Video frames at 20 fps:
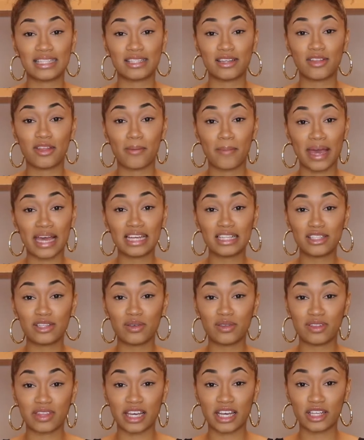so the main
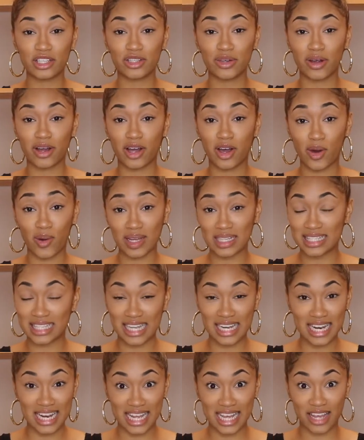two things you're going
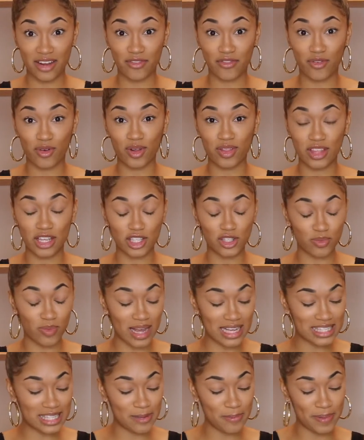to need for this
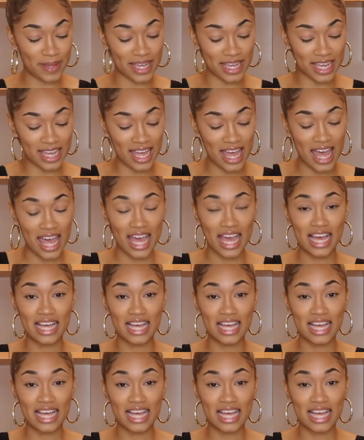recipe